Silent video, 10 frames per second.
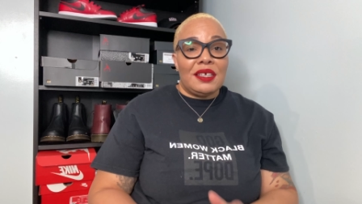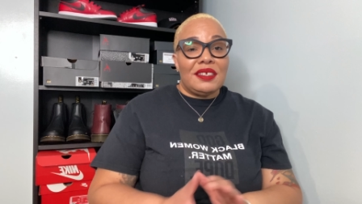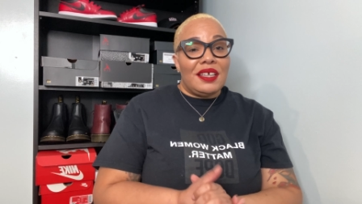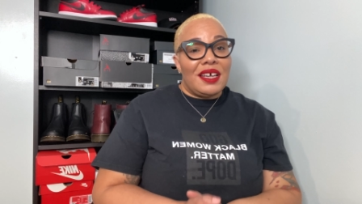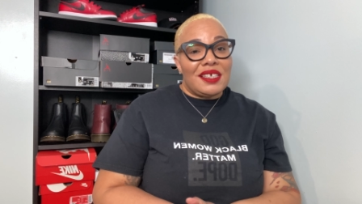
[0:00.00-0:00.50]

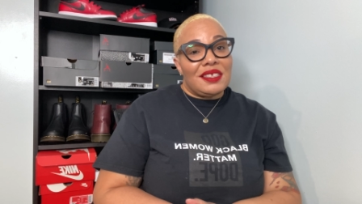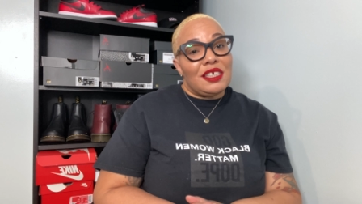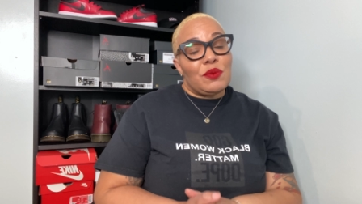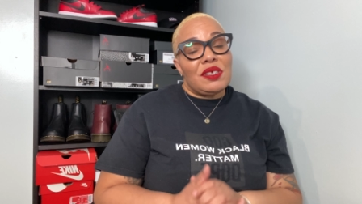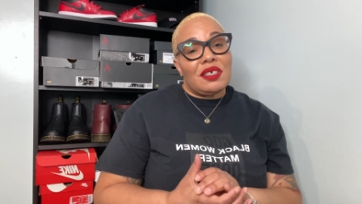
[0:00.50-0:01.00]
Next, this
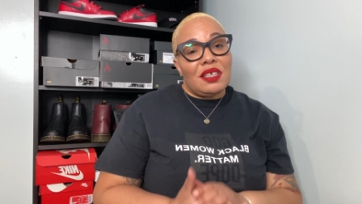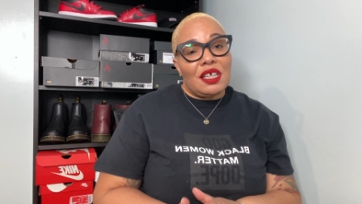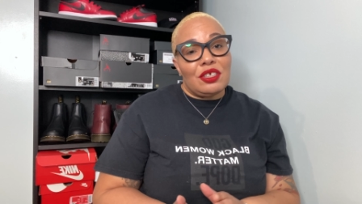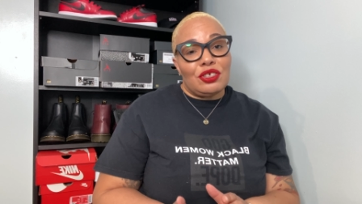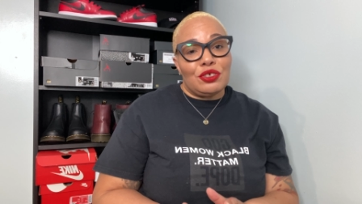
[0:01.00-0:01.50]
was
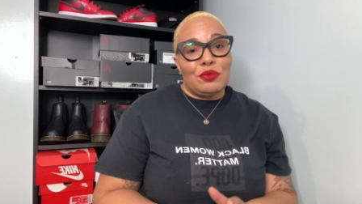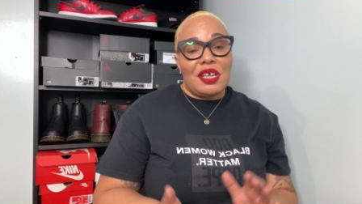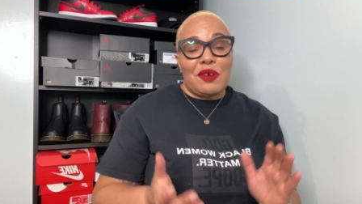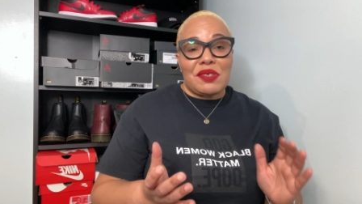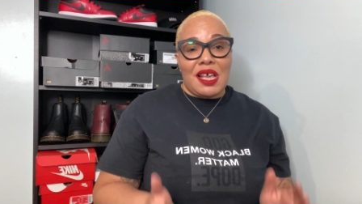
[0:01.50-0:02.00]
another shoe
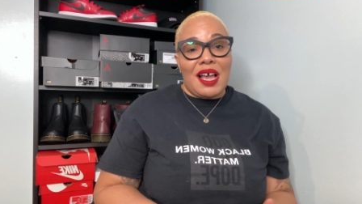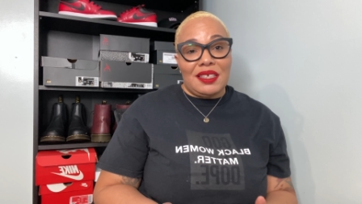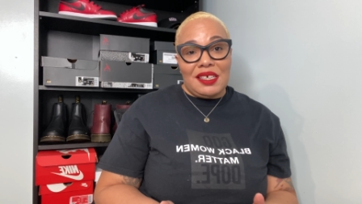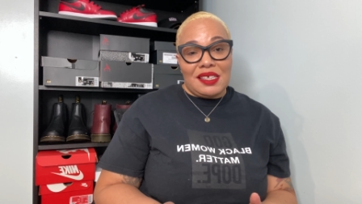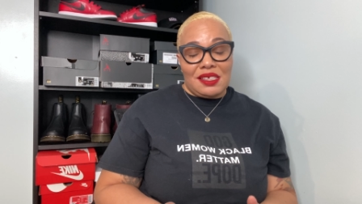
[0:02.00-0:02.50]
that was
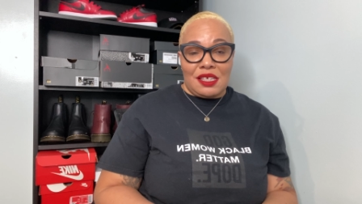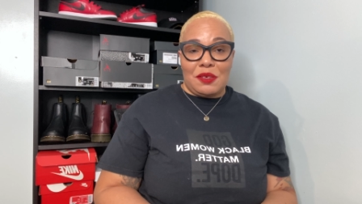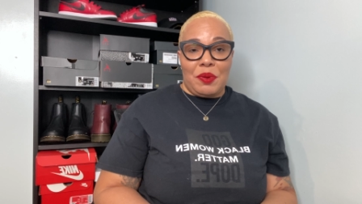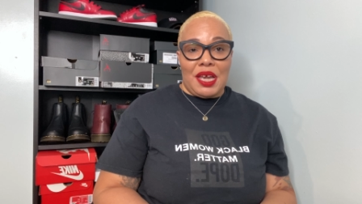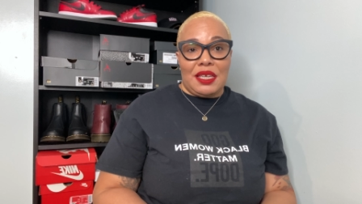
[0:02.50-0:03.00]
highly
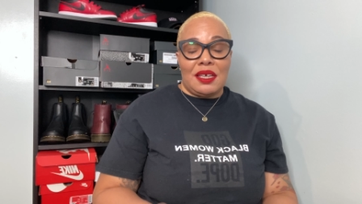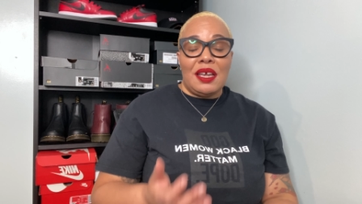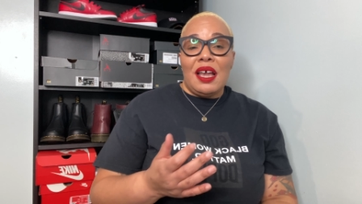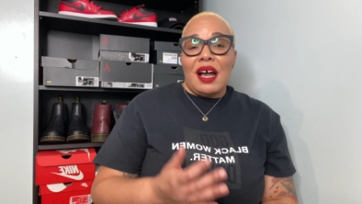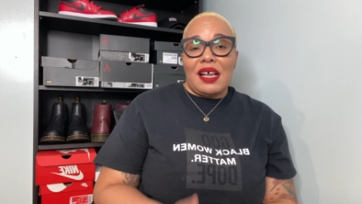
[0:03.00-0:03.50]
anticipated
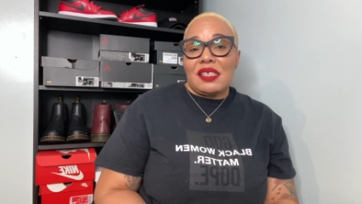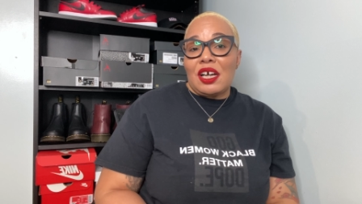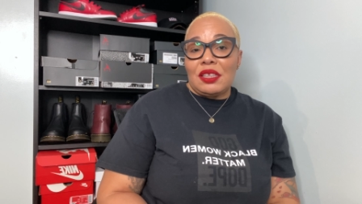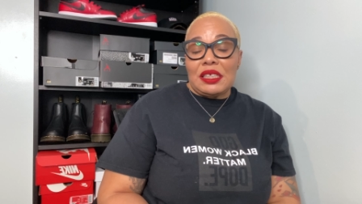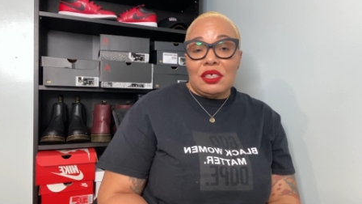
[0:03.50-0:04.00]
I saw
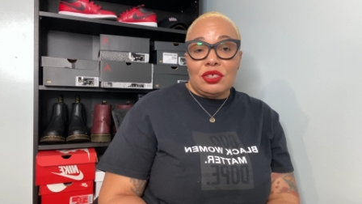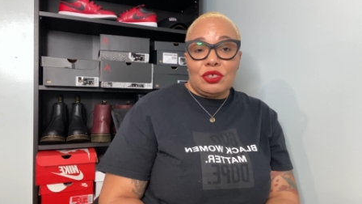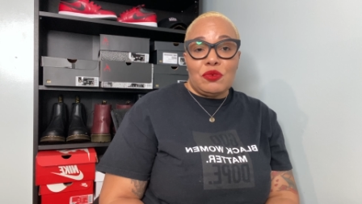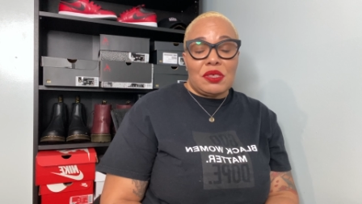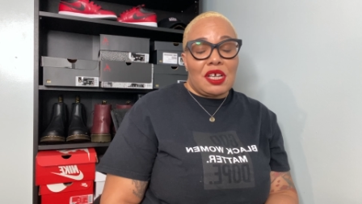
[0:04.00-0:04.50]
that this shoe
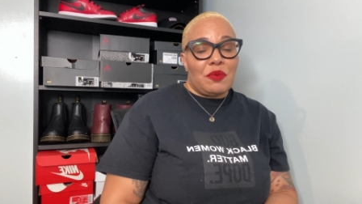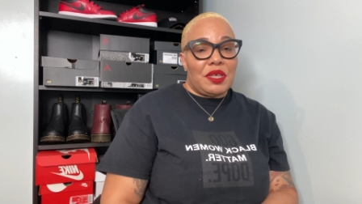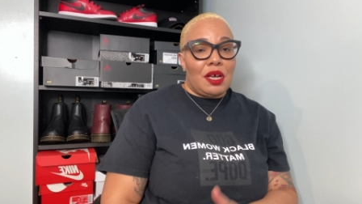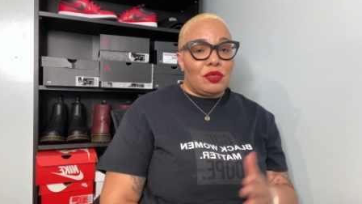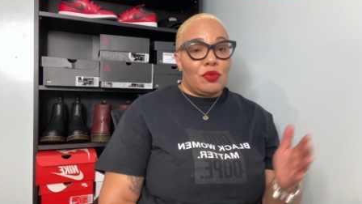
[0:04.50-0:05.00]
was coming
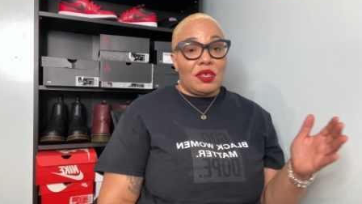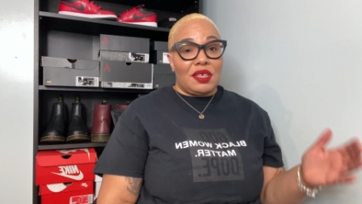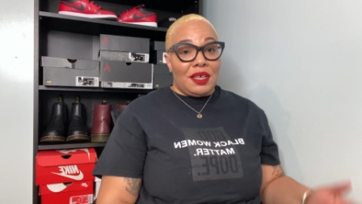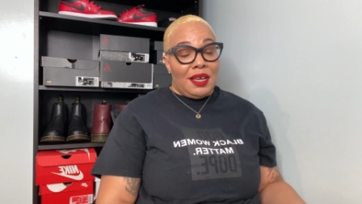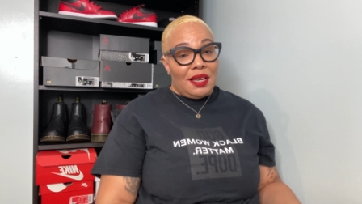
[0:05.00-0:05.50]
out toward
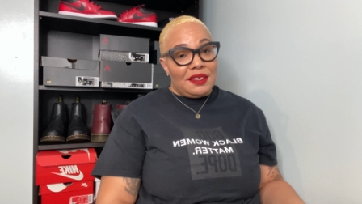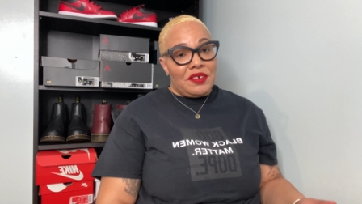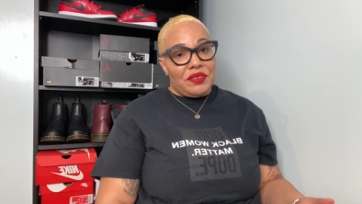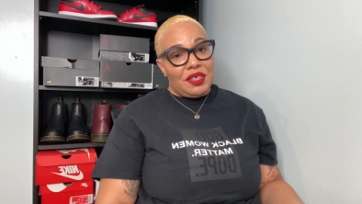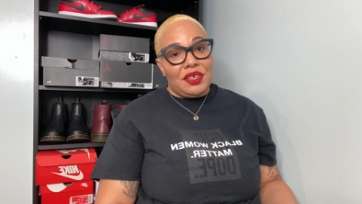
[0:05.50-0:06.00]
the end
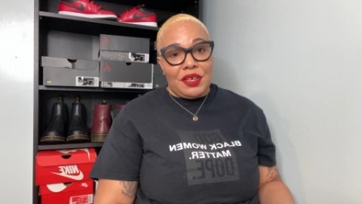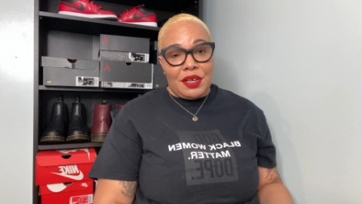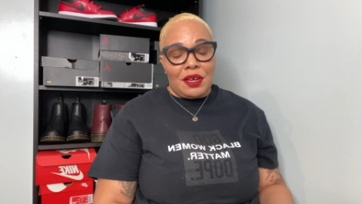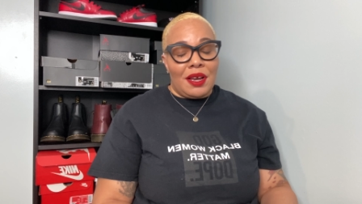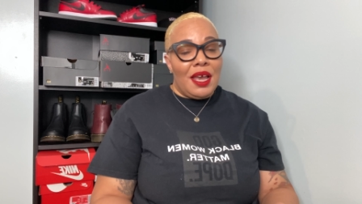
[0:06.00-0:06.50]
of the year,